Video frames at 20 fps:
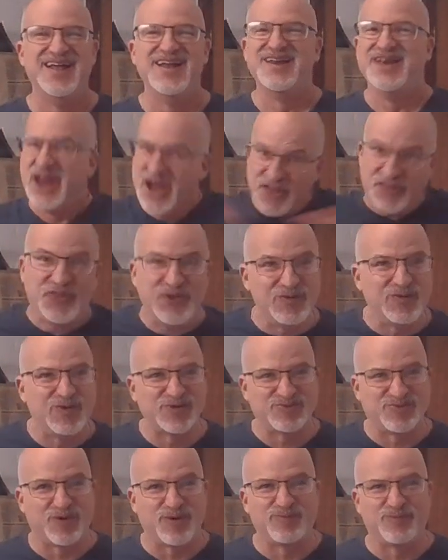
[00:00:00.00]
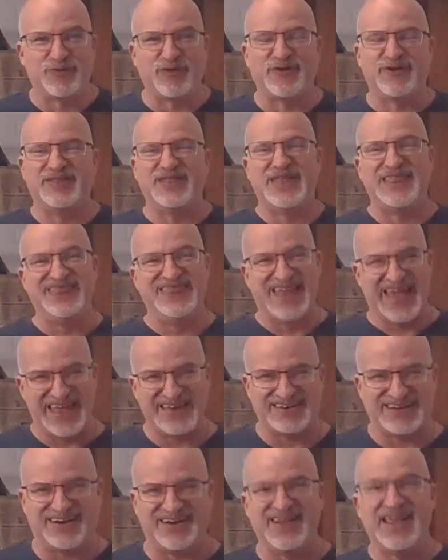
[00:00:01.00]
Nothing was more important than that
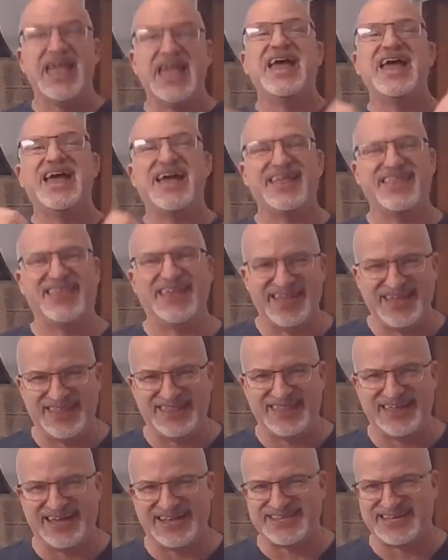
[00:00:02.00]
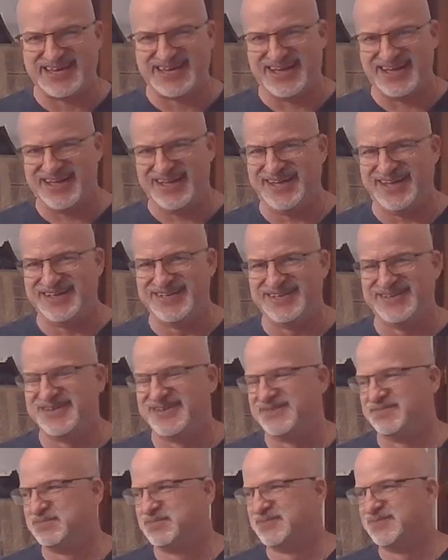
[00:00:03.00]
dog at that time.
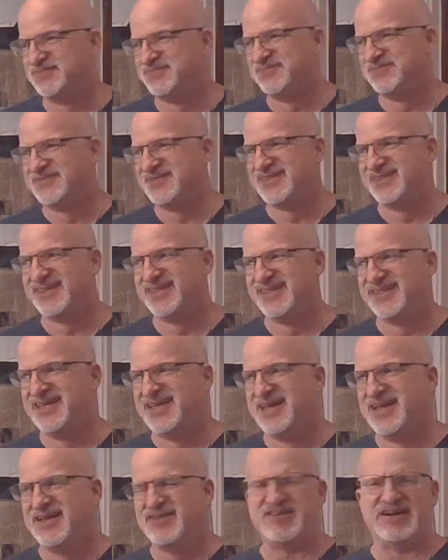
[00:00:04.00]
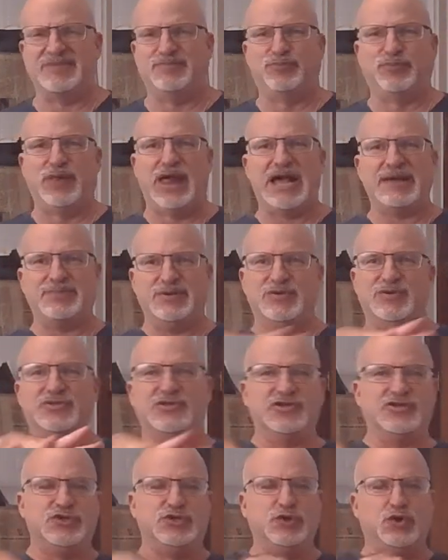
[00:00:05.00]
He's trying to block me with
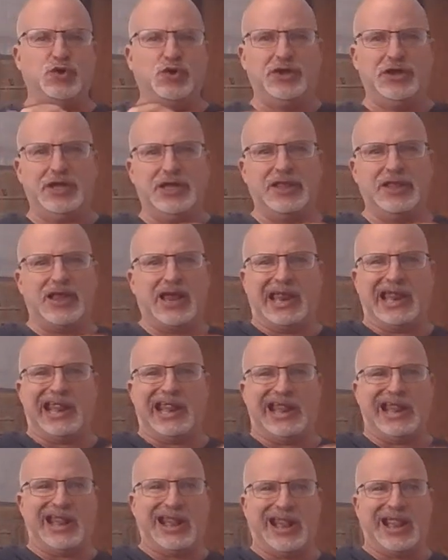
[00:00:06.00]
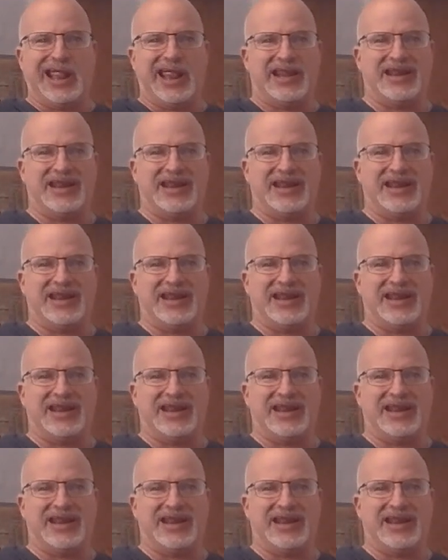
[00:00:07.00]
his jewelry. He's like, ah.